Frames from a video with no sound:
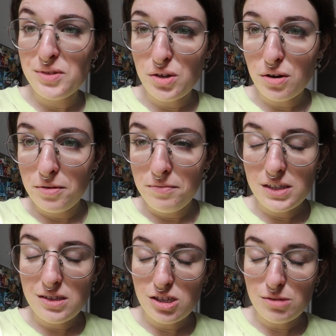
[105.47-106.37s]
So
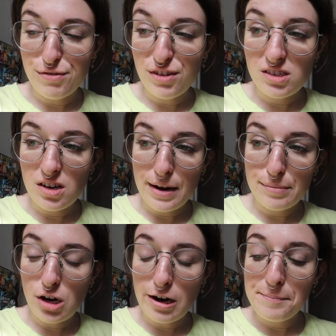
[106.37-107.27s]
this is just my face today.
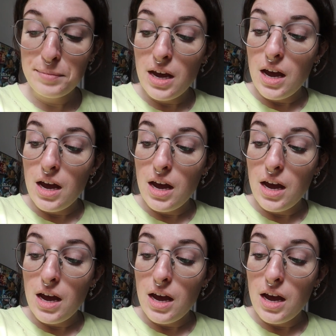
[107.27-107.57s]
I'm sorry.